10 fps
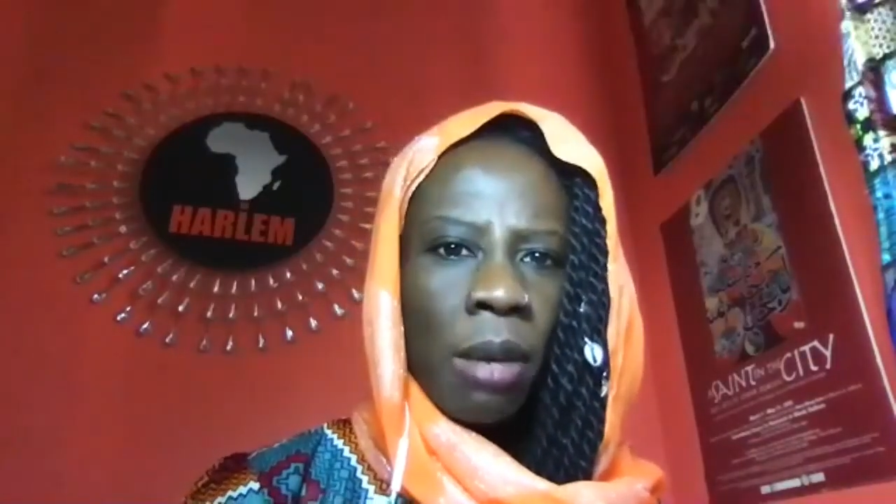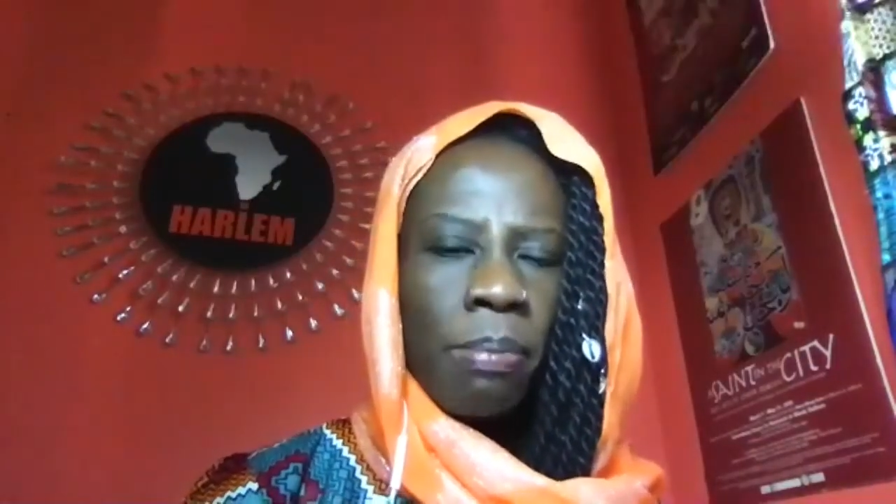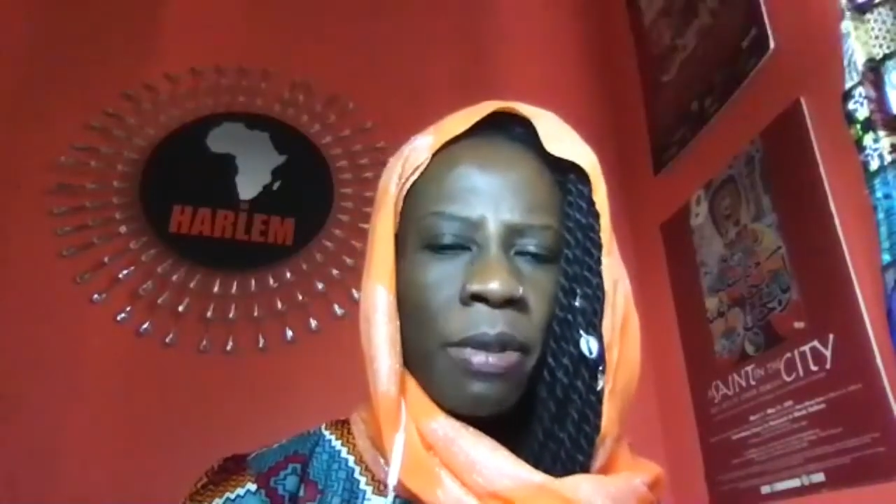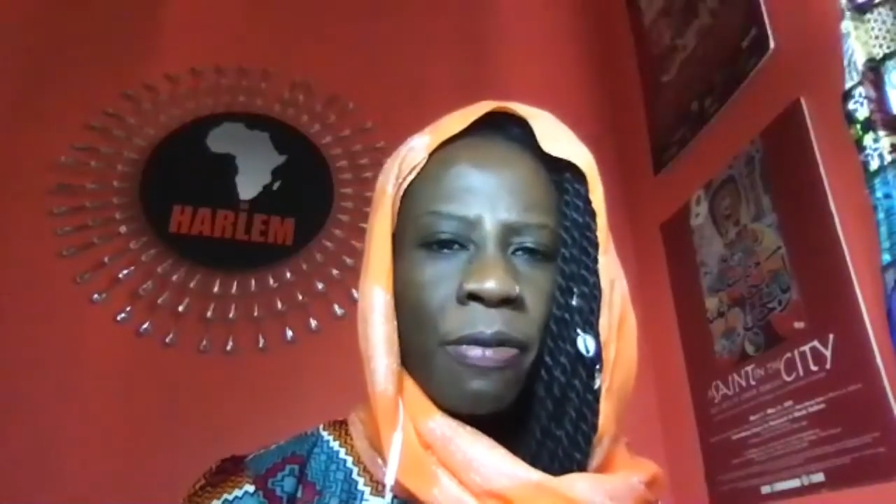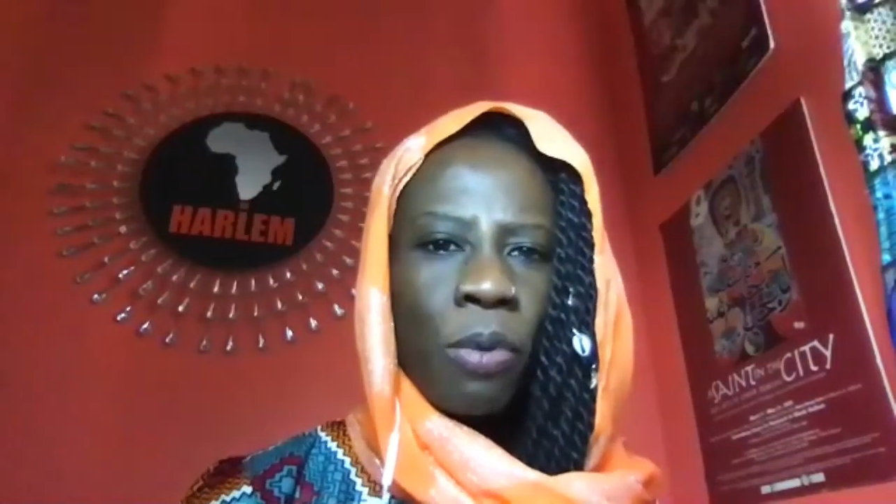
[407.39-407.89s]

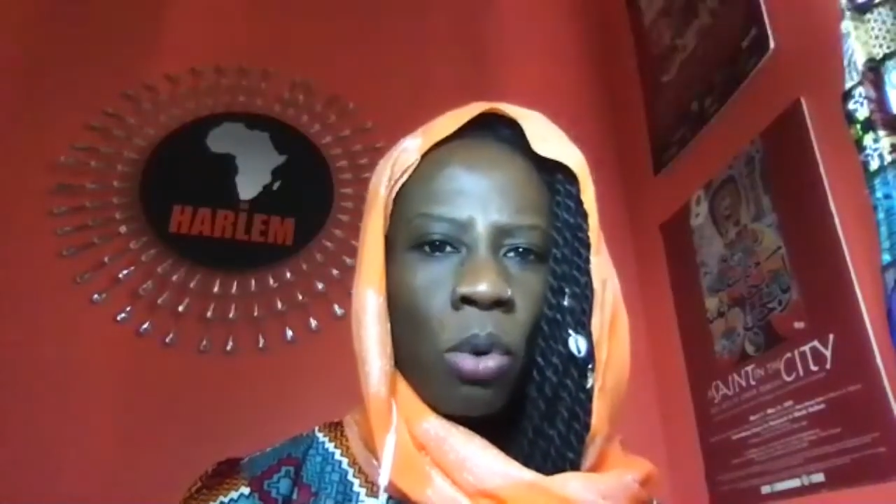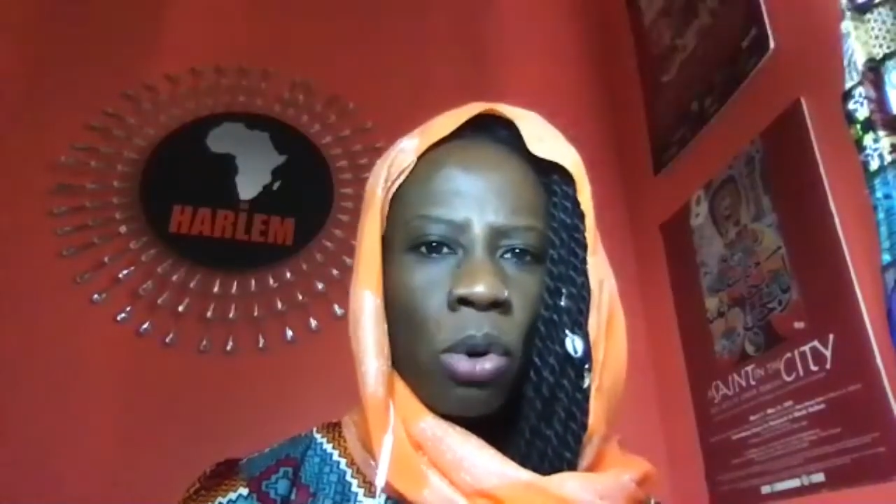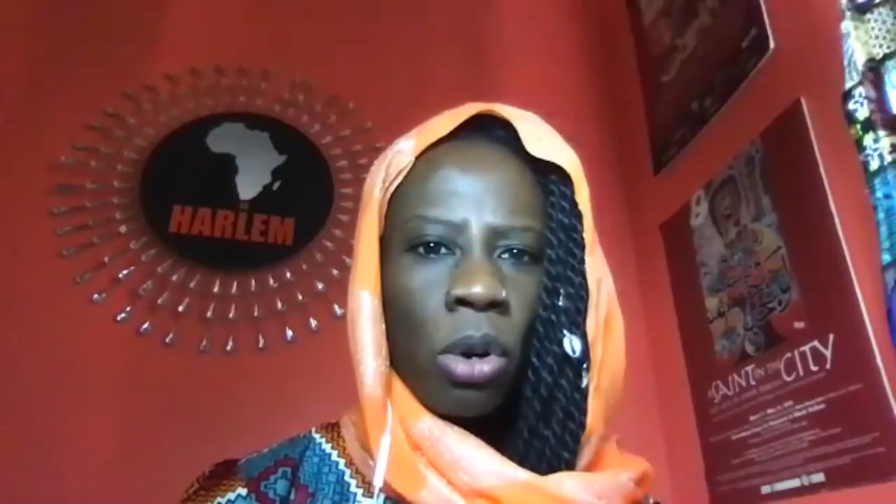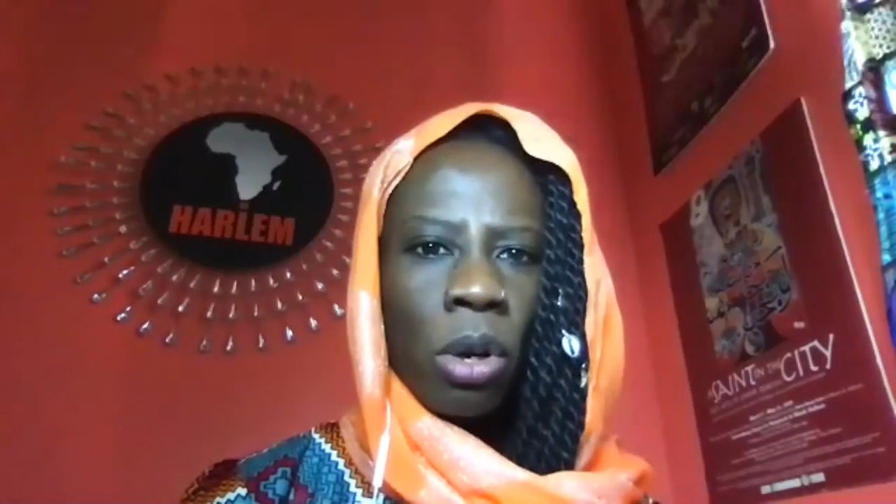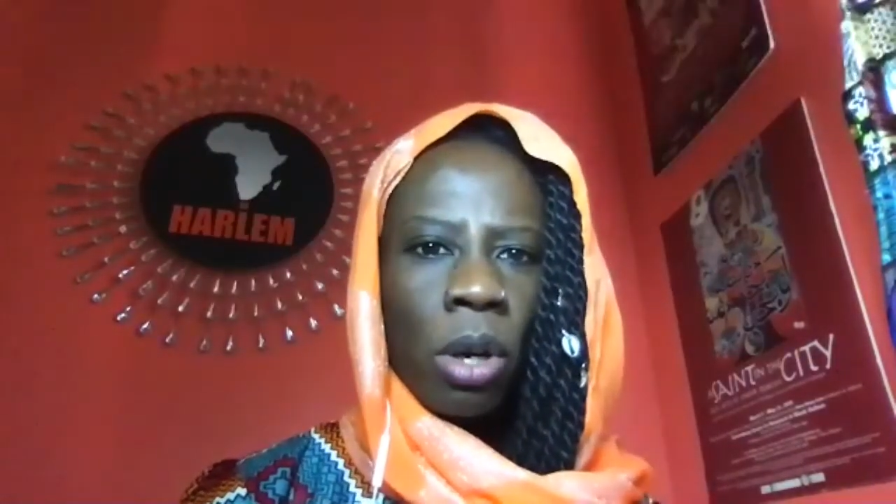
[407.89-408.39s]

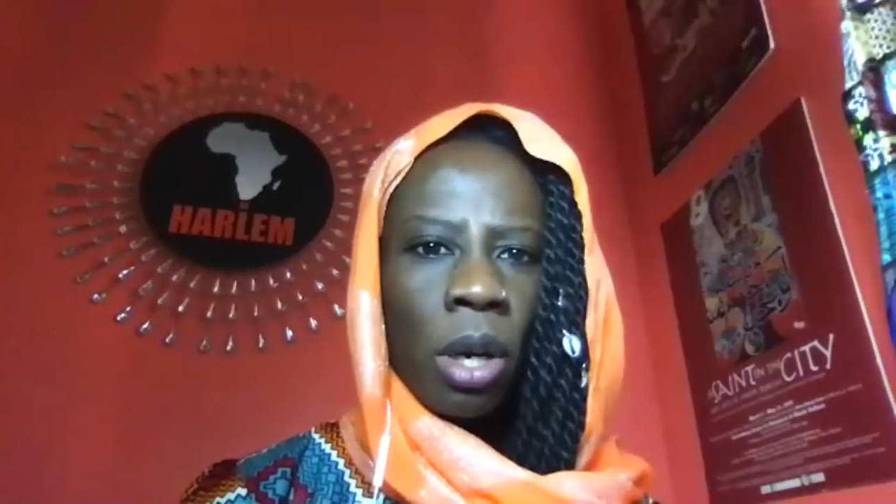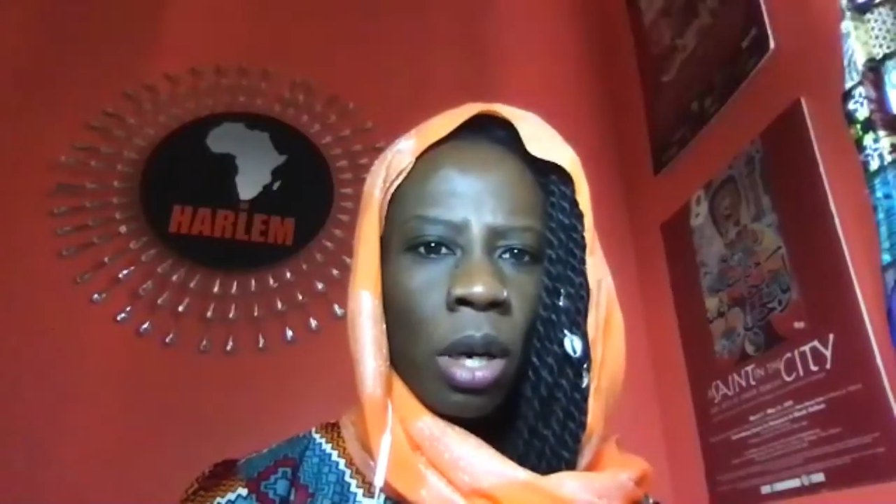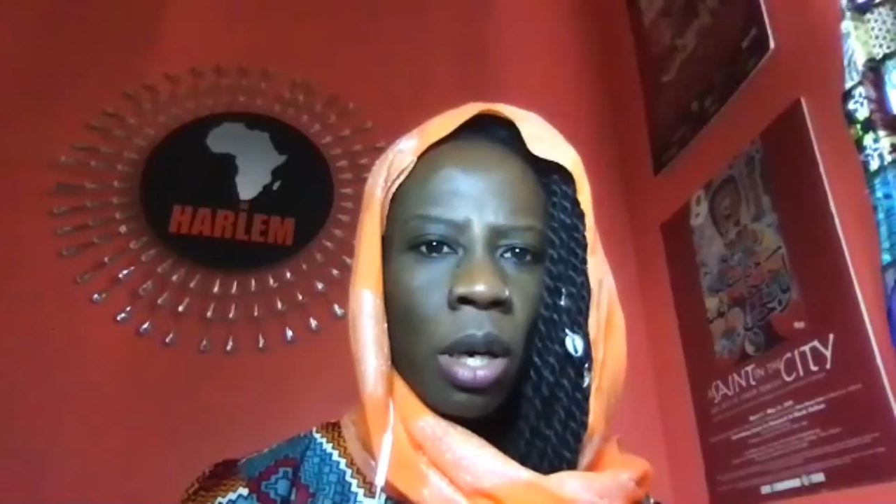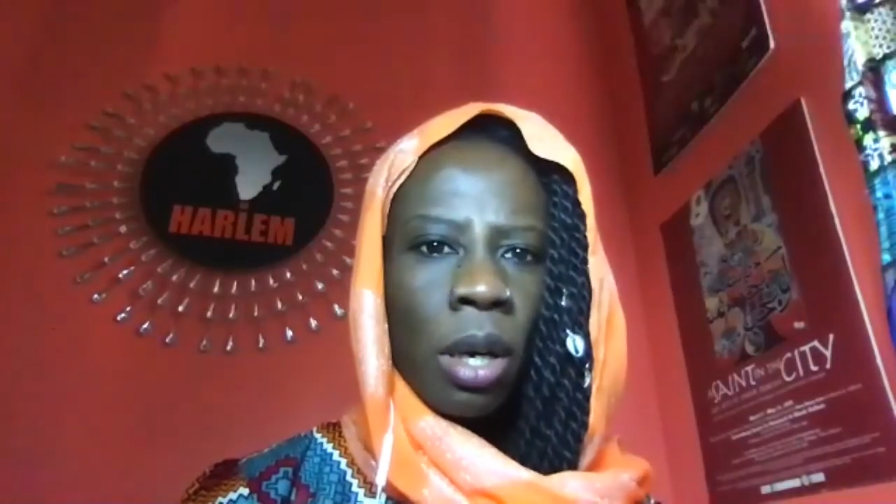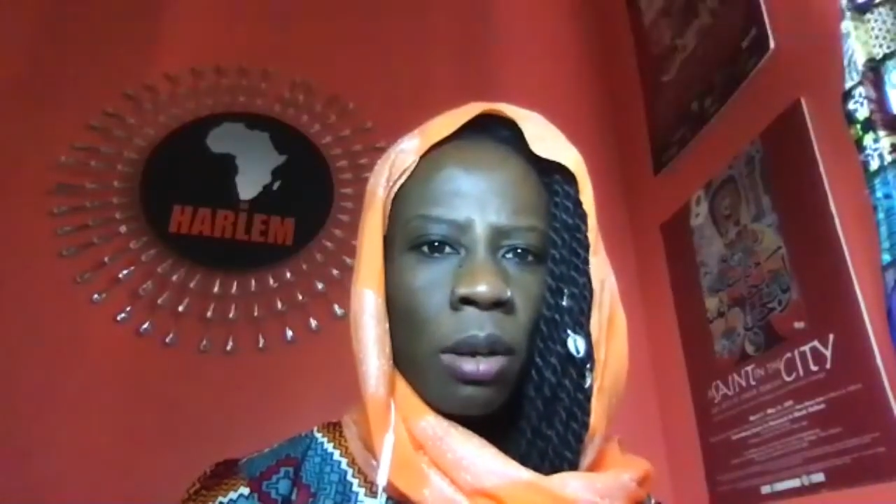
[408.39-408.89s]
before a